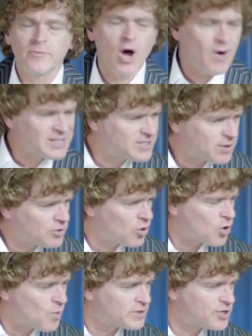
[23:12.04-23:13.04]
oh I still
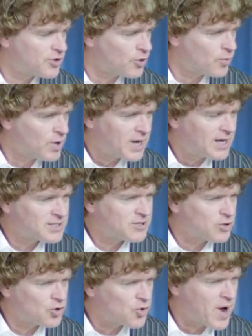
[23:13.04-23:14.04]
don't know what to do I
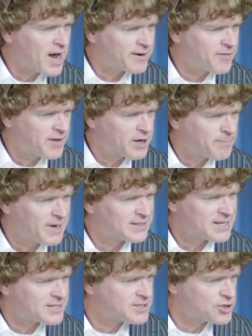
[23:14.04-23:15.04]
still don't know how to think
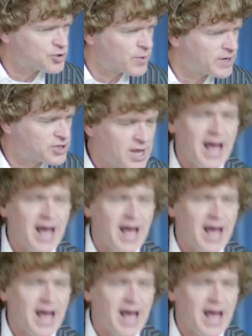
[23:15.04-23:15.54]
about that situation